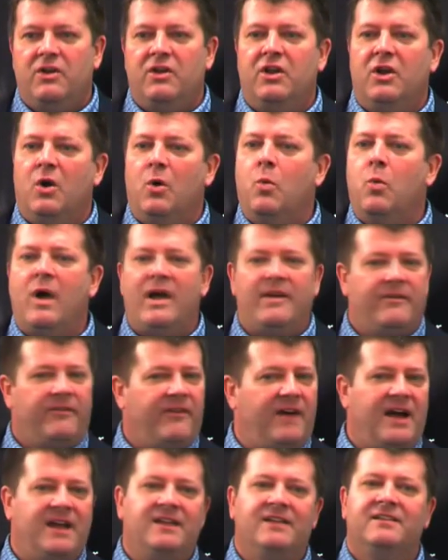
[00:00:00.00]
what
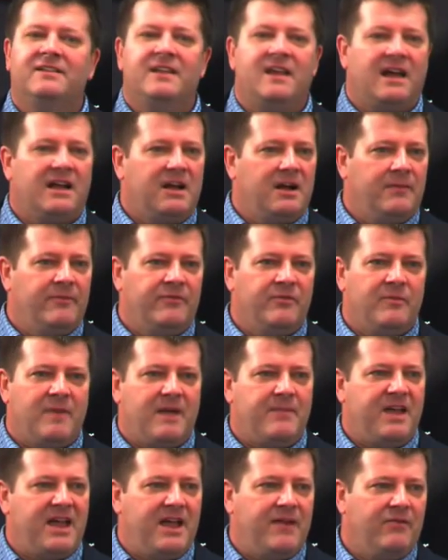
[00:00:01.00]
findings did I come from
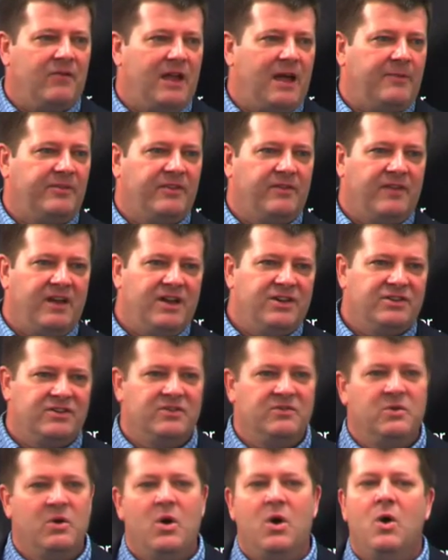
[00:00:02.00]
my behavioral
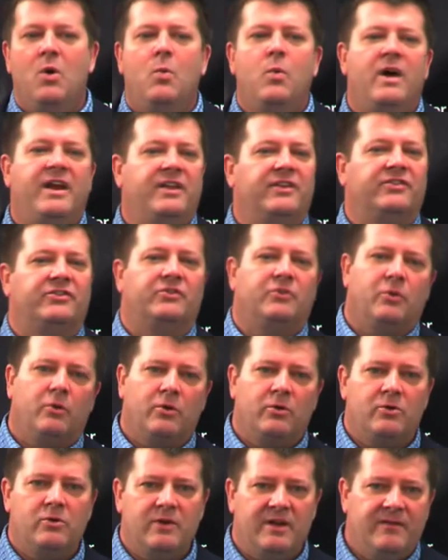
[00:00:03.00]
observation, what
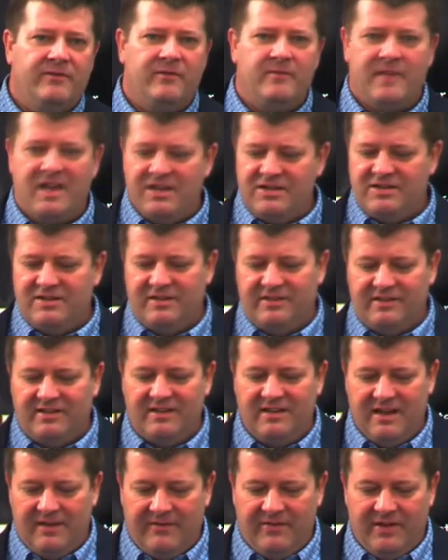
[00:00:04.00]
historical information is
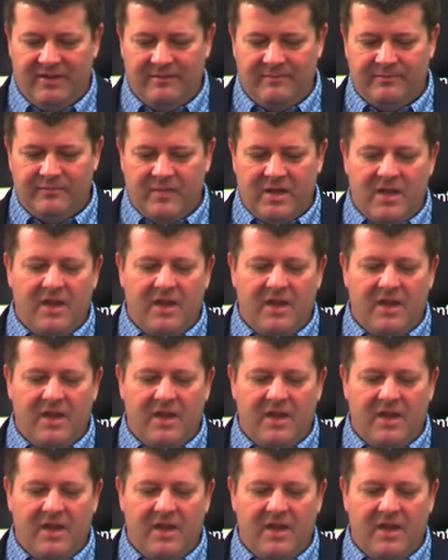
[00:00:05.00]
significant.